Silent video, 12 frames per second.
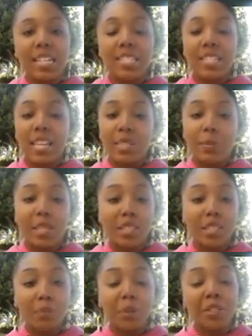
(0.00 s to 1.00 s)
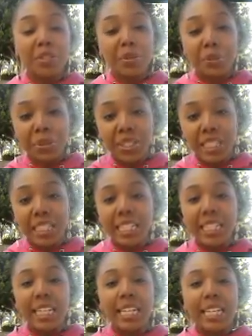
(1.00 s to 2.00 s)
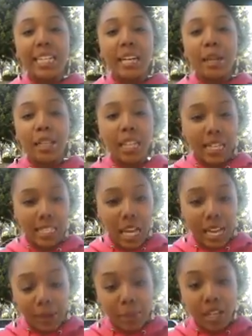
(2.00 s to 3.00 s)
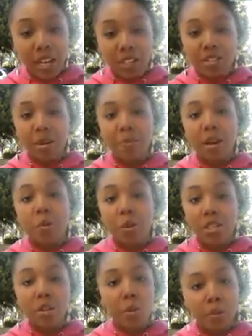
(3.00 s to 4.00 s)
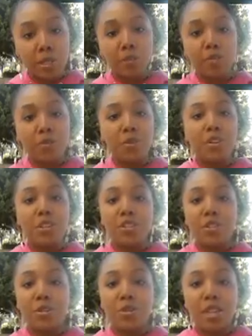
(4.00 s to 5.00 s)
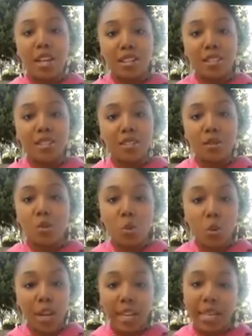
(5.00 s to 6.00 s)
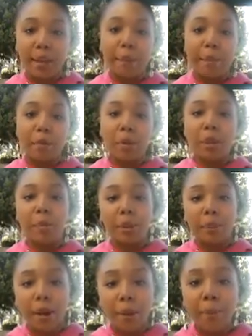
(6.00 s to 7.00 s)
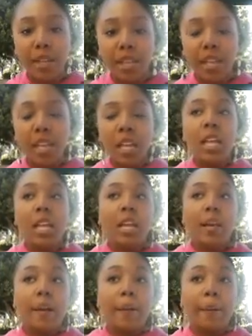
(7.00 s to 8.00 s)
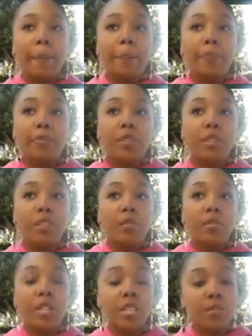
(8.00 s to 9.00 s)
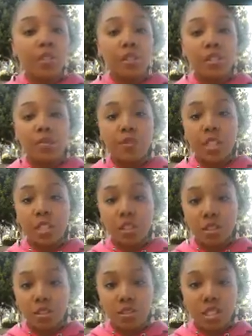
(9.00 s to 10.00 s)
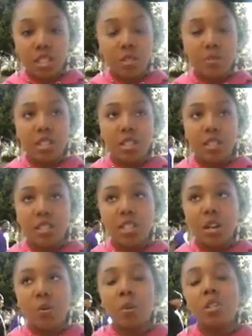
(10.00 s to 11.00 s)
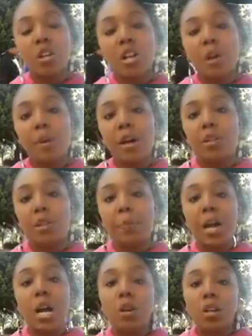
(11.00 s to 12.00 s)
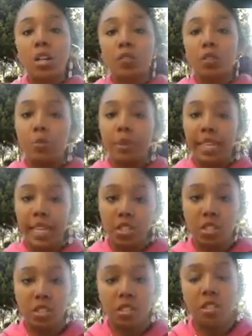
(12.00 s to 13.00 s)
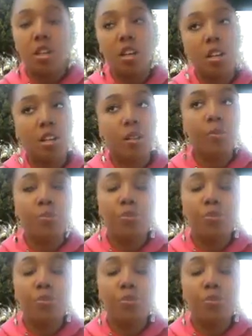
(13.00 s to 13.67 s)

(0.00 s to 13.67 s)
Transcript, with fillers: so that's basically my story and uh, like I said I am a college dropout I was homeless before so that's who I am and what I'm all about but um, the reason for this video is because I want to talk about the power of duplication. Um,